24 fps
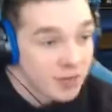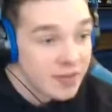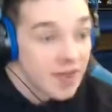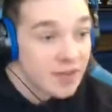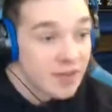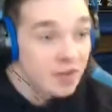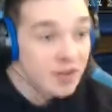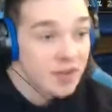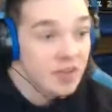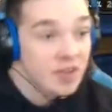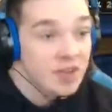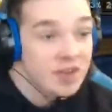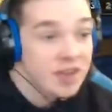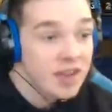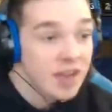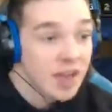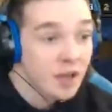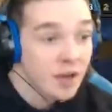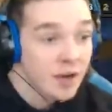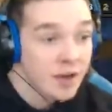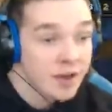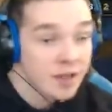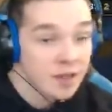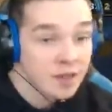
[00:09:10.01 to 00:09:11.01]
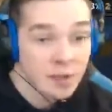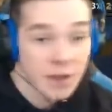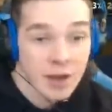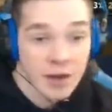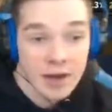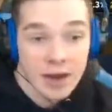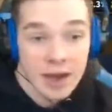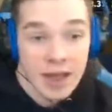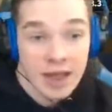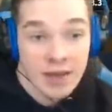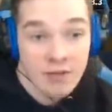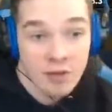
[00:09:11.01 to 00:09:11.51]
though. I've never seen Dalaran
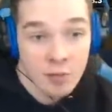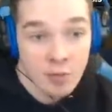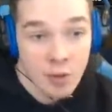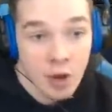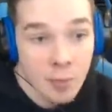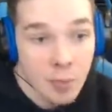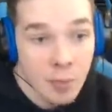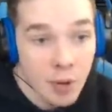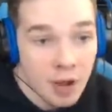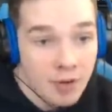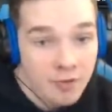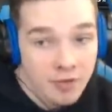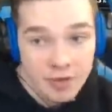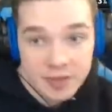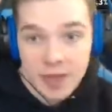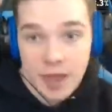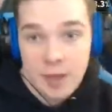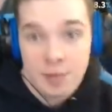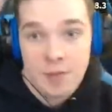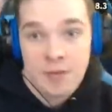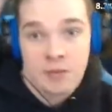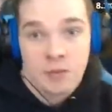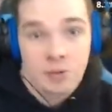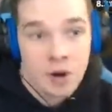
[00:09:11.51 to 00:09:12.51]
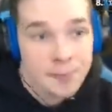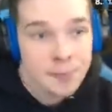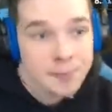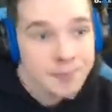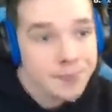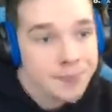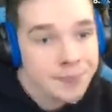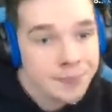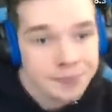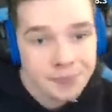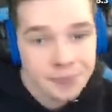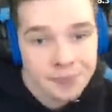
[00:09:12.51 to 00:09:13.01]
Aspirant ever pop off like that before.